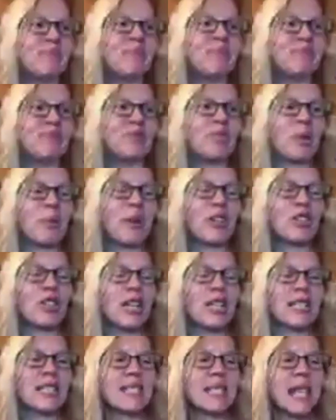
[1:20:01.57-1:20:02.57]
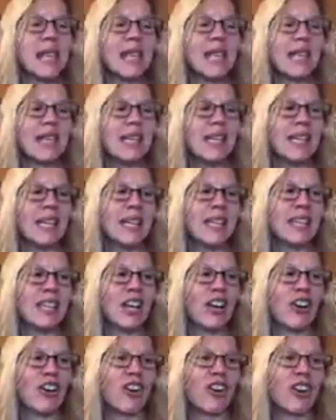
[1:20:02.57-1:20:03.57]
what am I trying to say?
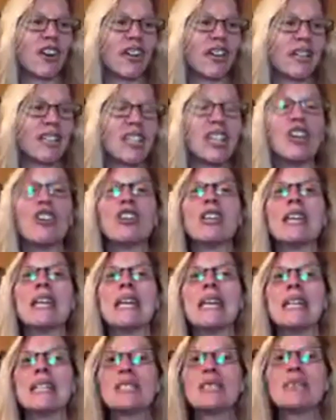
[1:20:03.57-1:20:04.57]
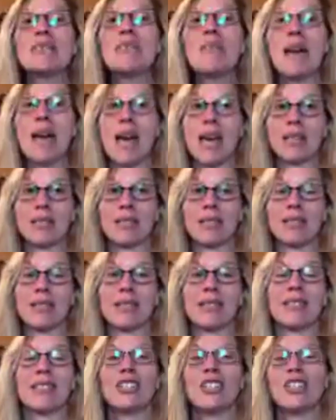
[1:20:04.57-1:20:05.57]
Their needs met,
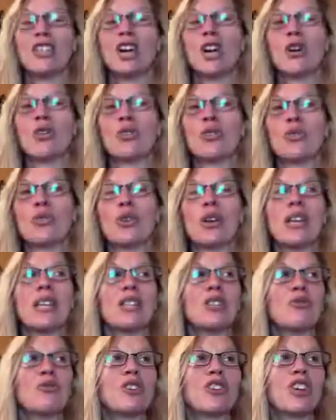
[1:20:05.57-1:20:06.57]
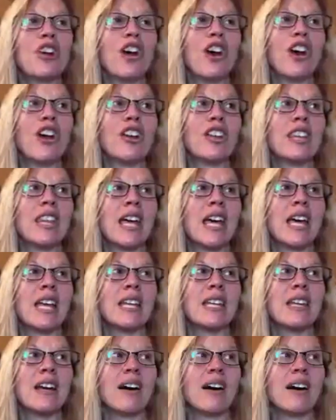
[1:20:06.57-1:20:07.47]
you know, in the regard that